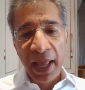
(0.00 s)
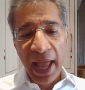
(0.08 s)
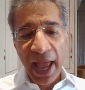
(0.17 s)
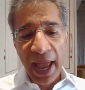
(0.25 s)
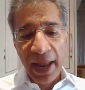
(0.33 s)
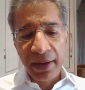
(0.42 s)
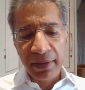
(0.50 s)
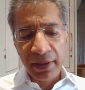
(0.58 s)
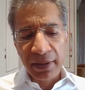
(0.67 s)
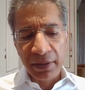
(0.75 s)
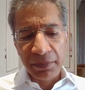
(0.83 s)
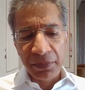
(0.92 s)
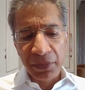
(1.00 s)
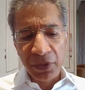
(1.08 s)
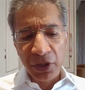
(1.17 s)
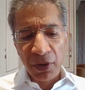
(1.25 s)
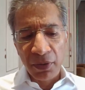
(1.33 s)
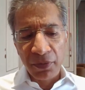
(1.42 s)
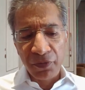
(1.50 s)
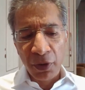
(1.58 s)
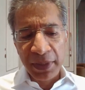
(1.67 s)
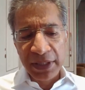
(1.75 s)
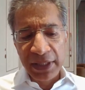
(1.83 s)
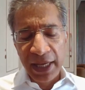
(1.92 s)
And
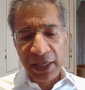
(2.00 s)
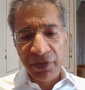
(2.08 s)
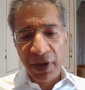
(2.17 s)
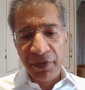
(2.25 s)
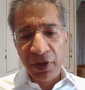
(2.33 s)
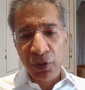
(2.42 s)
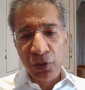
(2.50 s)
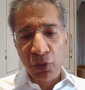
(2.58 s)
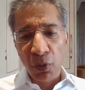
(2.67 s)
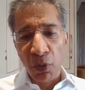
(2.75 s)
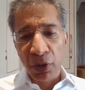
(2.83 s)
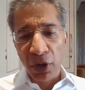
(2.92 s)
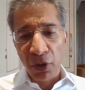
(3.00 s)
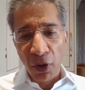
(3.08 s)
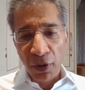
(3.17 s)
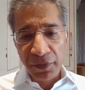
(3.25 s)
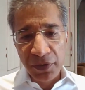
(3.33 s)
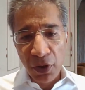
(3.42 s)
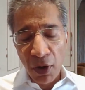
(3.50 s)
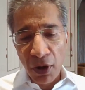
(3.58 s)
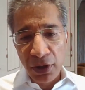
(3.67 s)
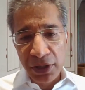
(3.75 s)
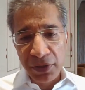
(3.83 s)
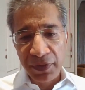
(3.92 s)
from a stage where we used to own a lot of
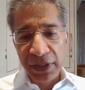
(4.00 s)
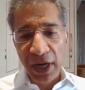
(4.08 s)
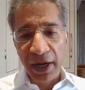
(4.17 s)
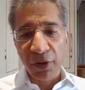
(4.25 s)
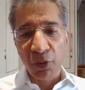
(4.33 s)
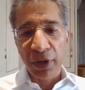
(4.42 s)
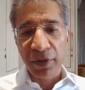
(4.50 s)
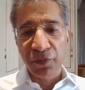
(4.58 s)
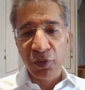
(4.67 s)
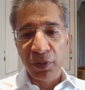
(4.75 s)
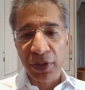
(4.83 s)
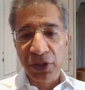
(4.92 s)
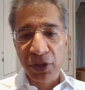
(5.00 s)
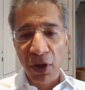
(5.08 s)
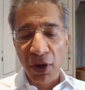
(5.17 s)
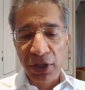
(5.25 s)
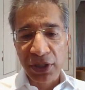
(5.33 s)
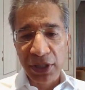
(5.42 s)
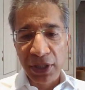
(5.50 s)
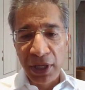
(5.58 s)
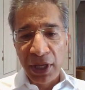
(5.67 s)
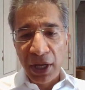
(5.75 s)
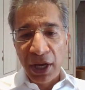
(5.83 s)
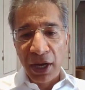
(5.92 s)
stocks, we started owning fewer stocks.
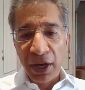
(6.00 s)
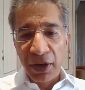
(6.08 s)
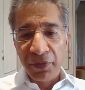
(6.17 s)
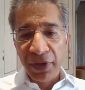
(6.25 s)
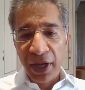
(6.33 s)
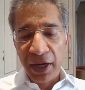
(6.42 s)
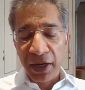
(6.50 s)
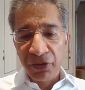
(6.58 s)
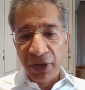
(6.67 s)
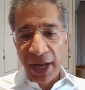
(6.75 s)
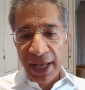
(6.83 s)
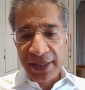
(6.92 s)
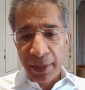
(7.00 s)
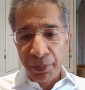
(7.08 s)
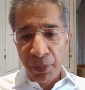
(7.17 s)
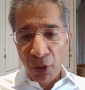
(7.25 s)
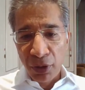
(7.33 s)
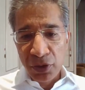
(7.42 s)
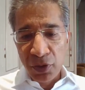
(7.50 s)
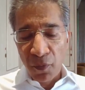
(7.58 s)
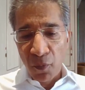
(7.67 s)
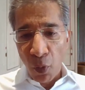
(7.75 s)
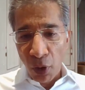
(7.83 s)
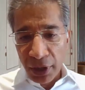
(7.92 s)
We had realized the importance
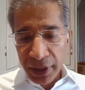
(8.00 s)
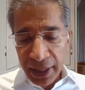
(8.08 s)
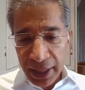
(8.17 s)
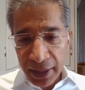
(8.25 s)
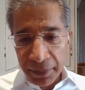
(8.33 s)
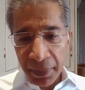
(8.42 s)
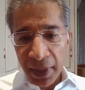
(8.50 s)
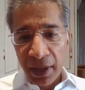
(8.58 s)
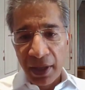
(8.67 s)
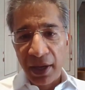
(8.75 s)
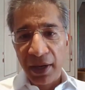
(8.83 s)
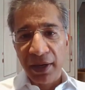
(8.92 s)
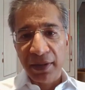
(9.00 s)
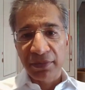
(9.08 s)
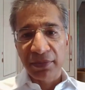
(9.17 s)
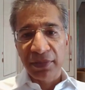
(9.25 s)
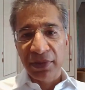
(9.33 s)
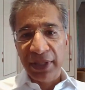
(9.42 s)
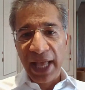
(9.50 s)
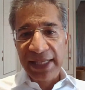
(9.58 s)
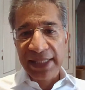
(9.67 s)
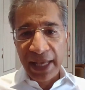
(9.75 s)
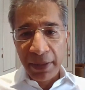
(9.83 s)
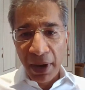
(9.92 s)
of quality.
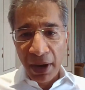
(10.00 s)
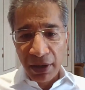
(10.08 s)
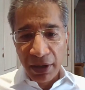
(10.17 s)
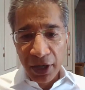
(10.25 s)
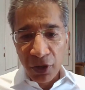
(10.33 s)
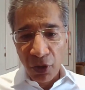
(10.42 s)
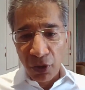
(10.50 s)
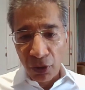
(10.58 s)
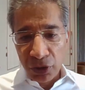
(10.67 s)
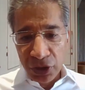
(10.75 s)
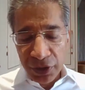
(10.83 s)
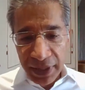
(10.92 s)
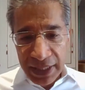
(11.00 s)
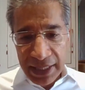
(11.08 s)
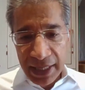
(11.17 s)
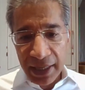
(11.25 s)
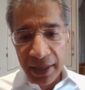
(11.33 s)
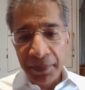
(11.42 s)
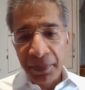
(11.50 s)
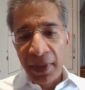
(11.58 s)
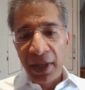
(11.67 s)
Next came our learning on longevity.